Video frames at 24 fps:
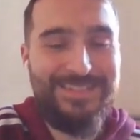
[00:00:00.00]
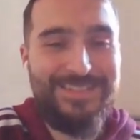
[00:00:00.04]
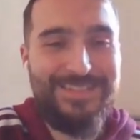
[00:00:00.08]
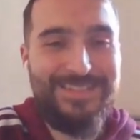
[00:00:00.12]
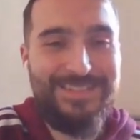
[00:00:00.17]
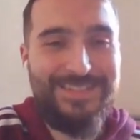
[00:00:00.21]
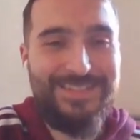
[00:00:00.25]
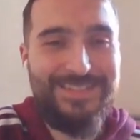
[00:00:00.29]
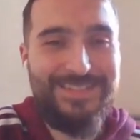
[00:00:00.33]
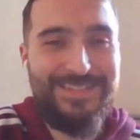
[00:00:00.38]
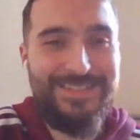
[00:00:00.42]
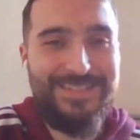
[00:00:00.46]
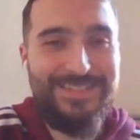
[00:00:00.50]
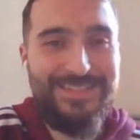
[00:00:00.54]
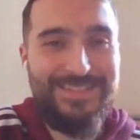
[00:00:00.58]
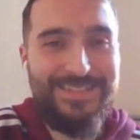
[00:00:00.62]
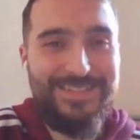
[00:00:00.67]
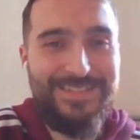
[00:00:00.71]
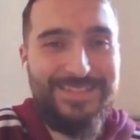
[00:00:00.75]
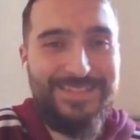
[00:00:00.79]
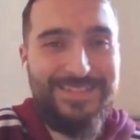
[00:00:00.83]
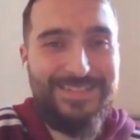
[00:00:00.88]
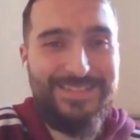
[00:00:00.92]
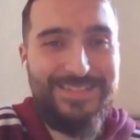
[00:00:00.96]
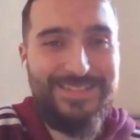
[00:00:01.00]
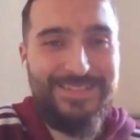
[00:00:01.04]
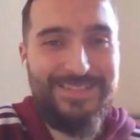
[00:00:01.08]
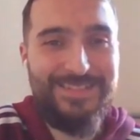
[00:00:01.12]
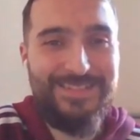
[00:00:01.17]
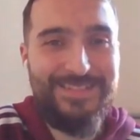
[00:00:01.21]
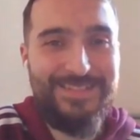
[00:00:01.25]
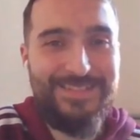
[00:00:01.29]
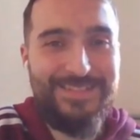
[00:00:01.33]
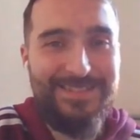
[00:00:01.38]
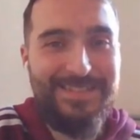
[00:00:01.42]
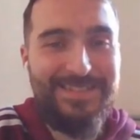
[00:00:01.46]

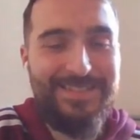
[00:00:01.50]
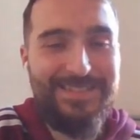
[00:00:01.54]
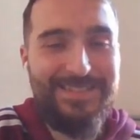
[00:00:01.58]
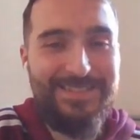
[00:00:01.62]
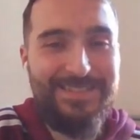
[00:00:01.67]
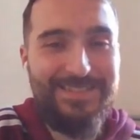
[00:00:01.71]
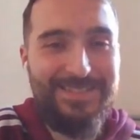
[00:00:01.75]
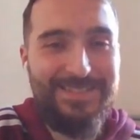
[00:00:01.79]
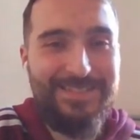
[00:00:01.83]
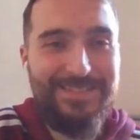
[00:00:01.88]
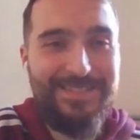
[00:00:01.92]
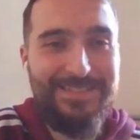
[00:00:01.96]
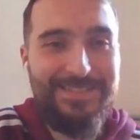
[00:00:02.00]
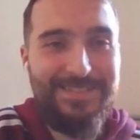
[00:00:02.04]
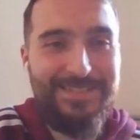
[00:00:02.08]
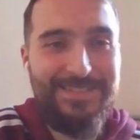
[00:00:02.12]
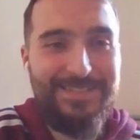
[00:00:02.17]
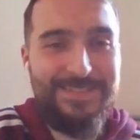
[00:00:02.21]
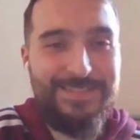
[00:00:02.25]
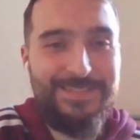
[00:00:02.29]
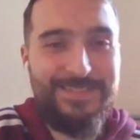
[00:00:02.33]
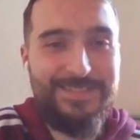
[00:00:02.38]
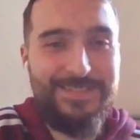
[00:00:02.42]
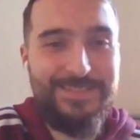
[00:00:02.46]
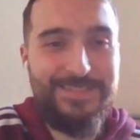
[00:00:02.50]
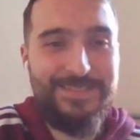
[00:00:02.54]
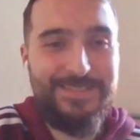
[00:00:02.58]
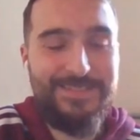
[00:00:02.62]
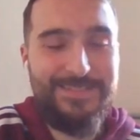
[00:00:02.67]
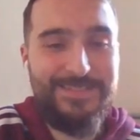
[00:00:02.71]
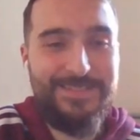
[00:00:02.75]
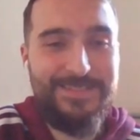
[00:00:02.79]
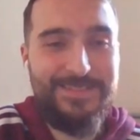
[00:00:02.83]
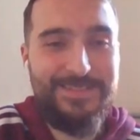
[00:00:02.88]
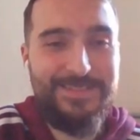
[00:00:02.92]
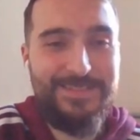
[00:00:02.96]

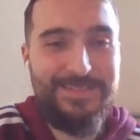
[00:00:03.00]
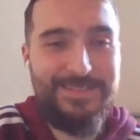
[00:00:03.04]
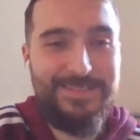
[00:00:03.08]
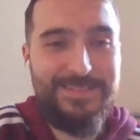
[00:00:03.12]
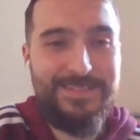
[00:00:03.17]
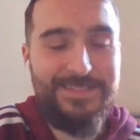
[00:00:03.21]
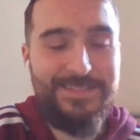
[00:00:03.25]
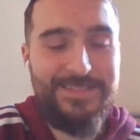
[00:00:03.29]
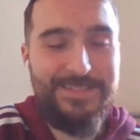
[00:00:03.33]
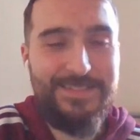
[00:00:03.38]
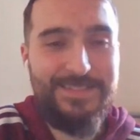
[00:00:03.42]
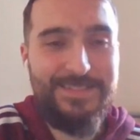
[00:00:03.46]
(silent)